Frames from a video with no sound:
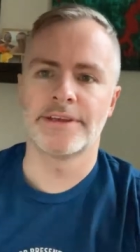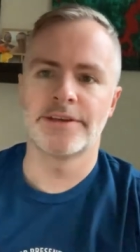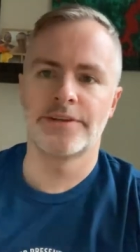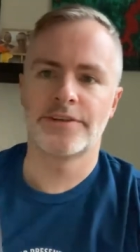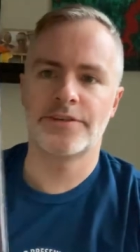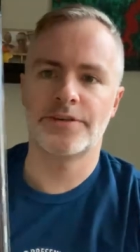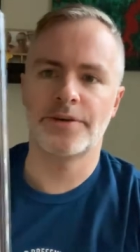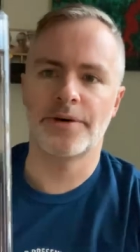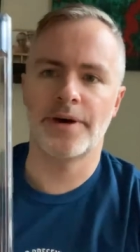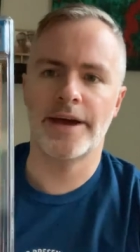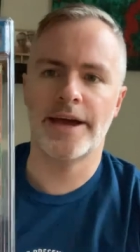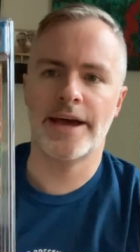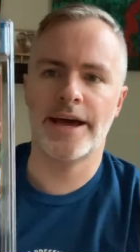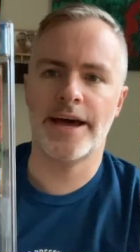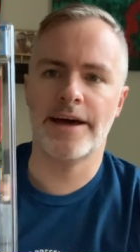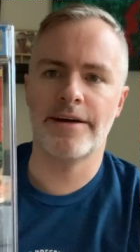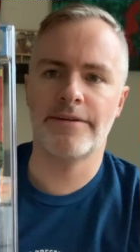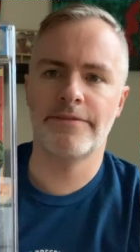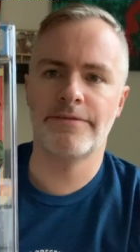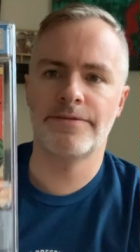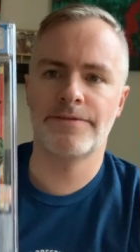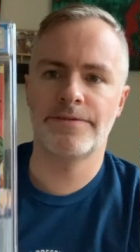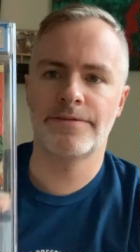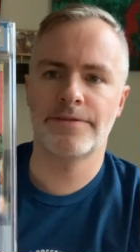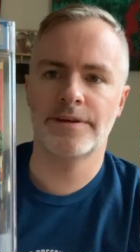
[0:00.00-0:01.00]
So I
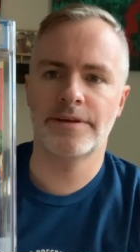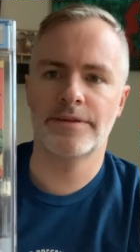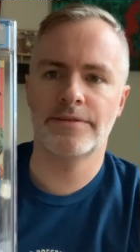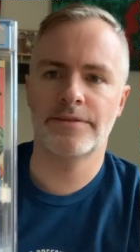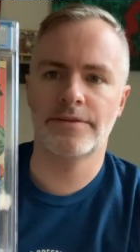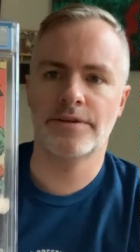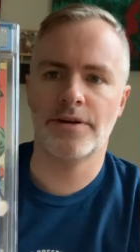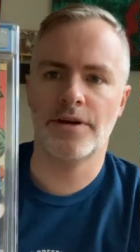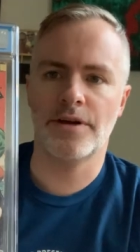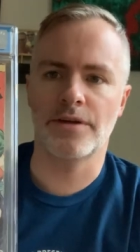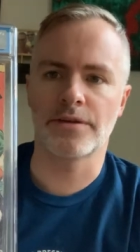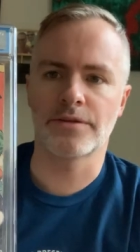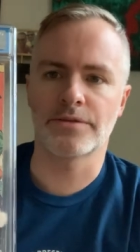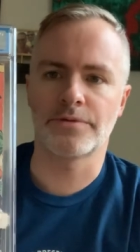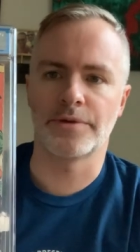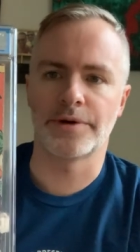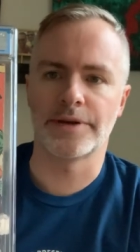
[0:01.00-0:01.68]
have Hulk